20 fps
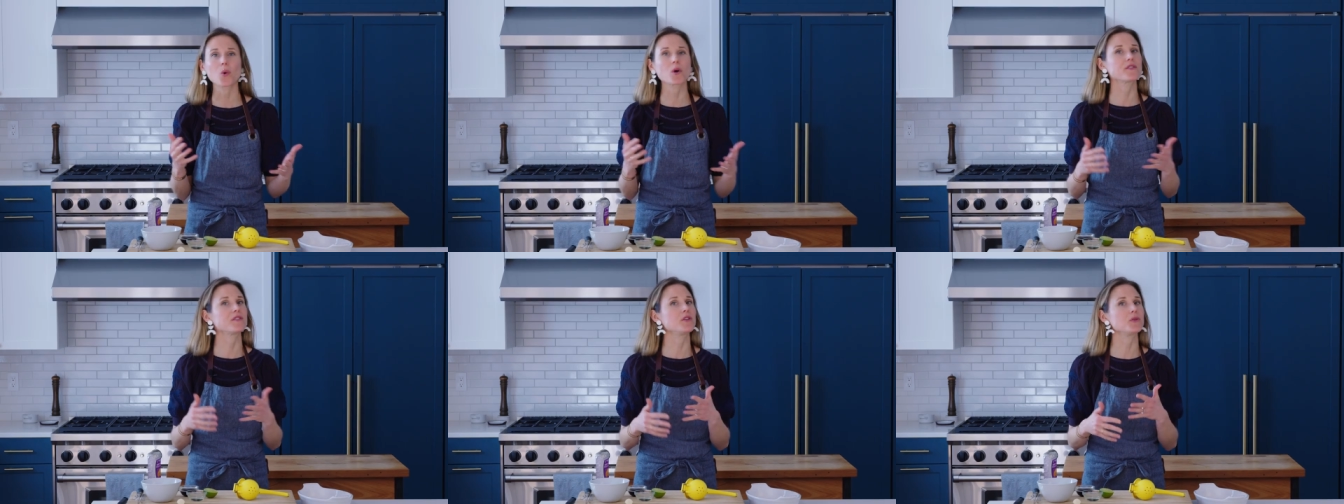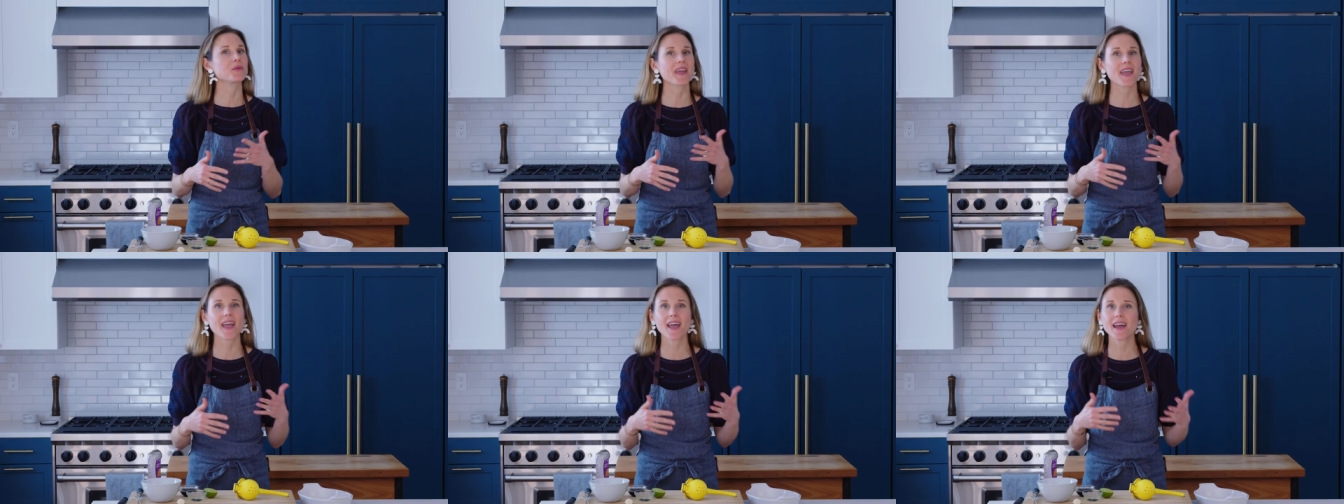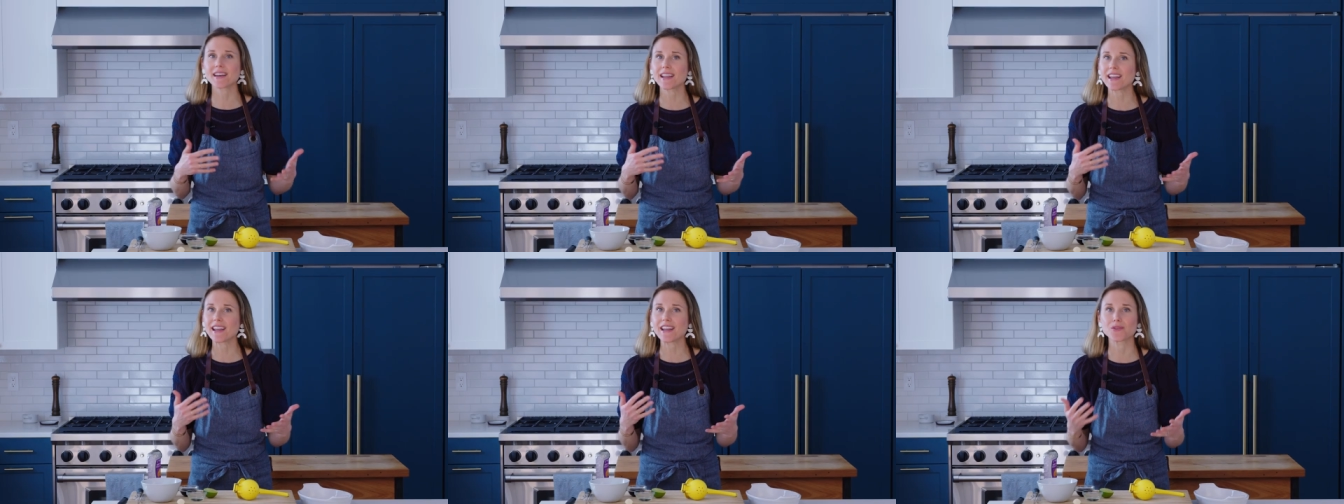or if you
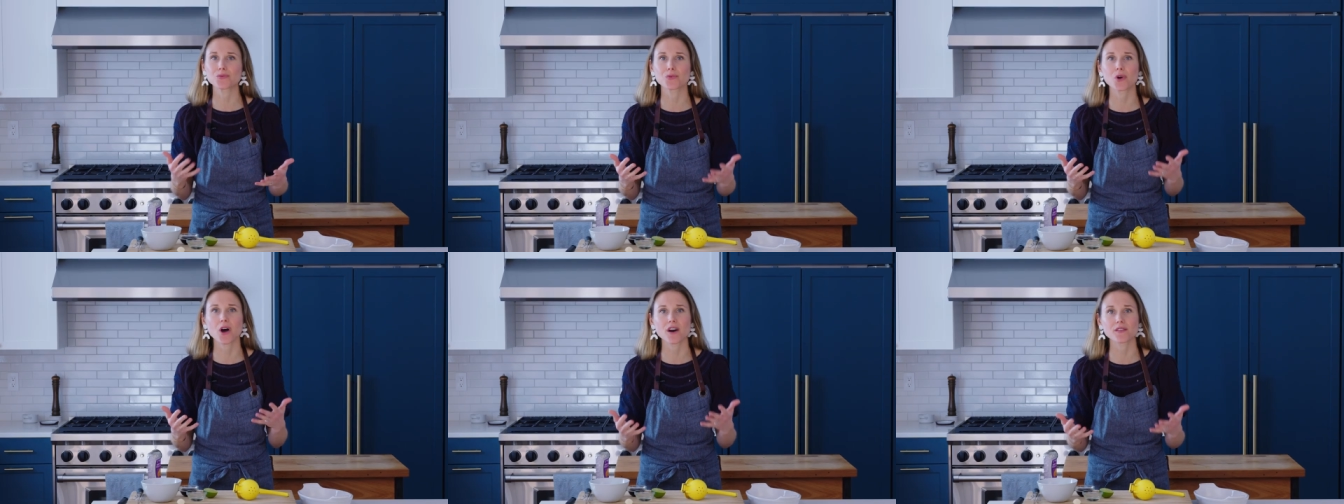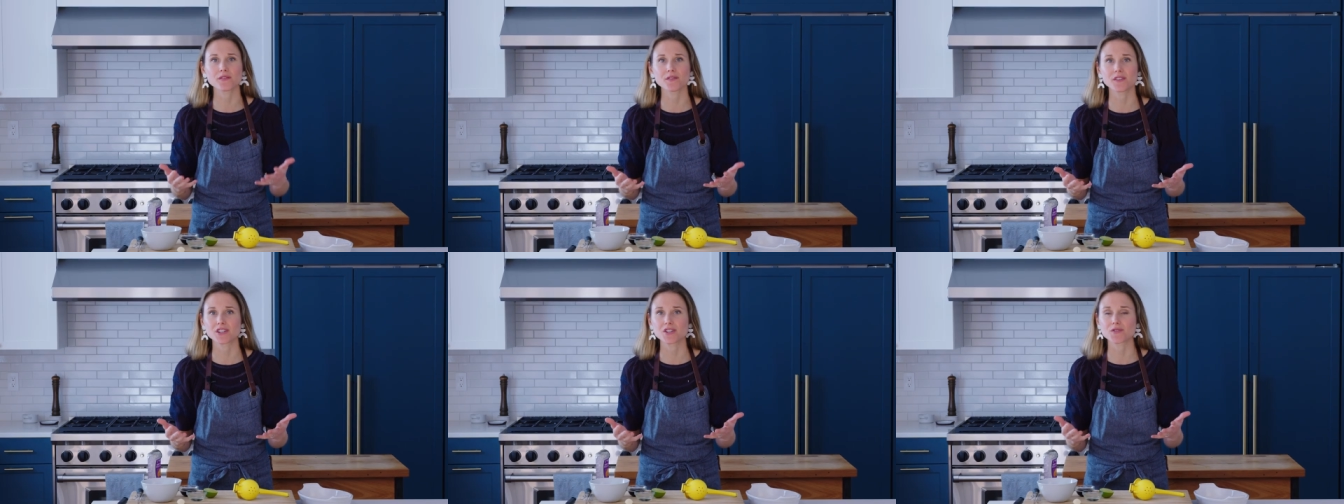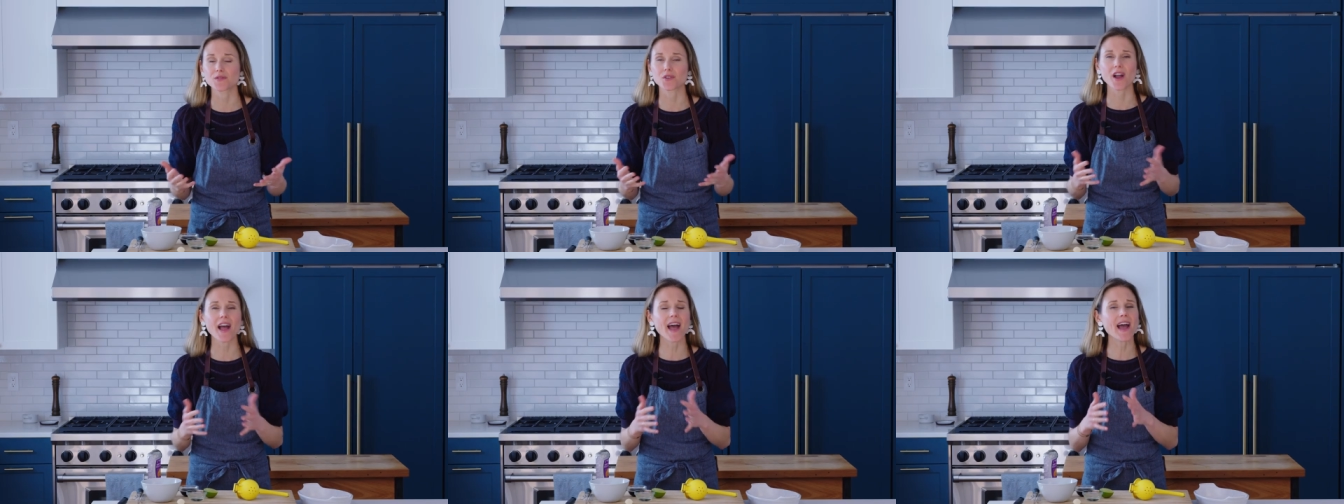can't eat raw
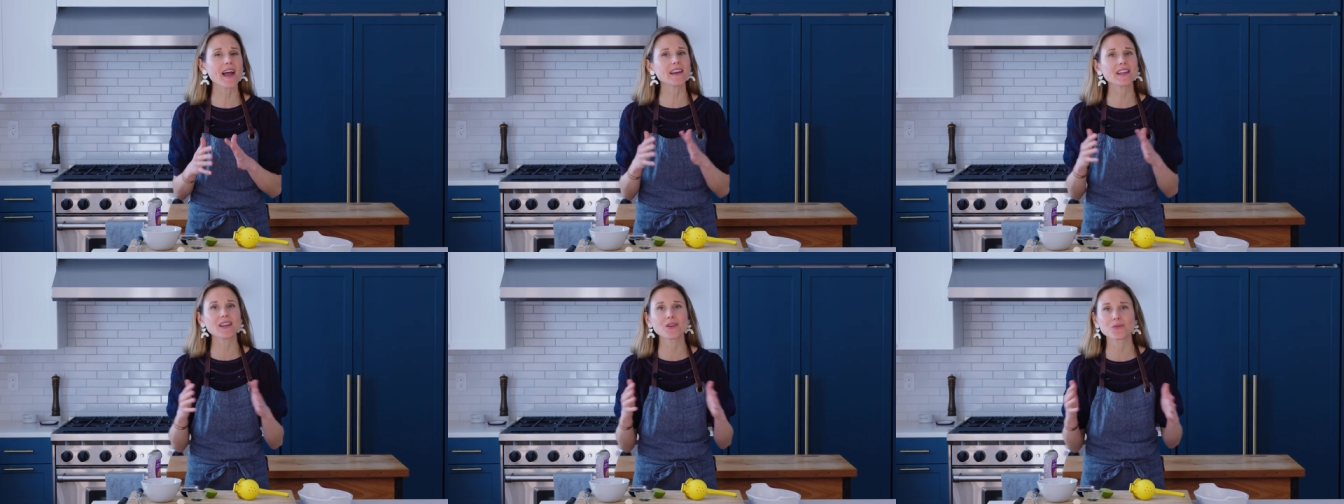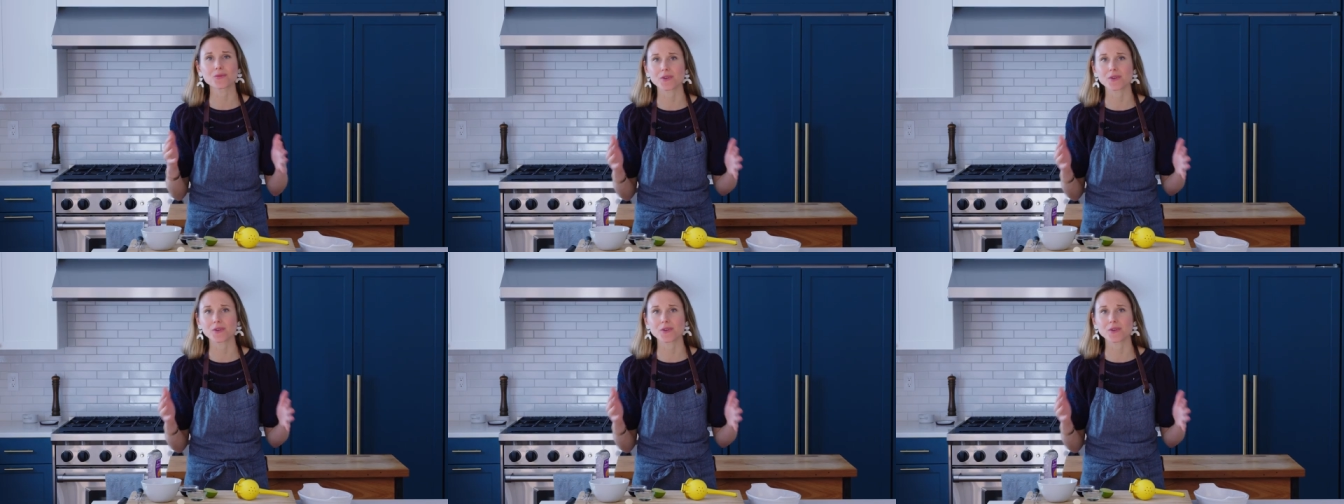fish for any